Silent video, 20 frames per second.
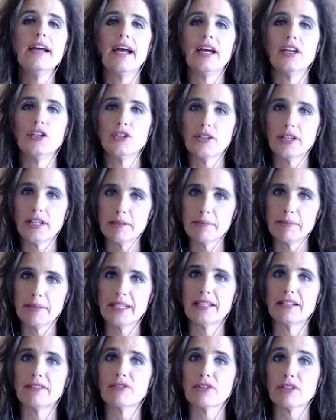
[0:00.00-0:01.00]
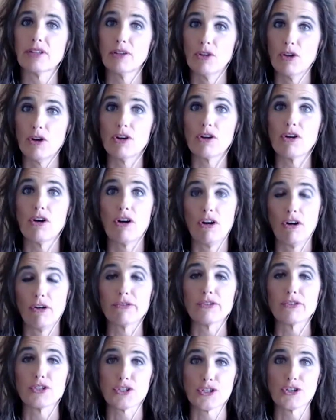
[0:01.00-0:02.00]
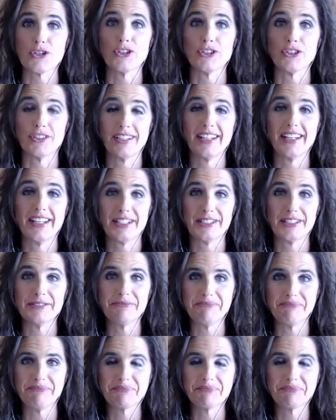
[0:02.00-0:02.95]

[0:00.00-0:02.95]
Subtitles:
and you got to be in it for the long haul for sure, you know?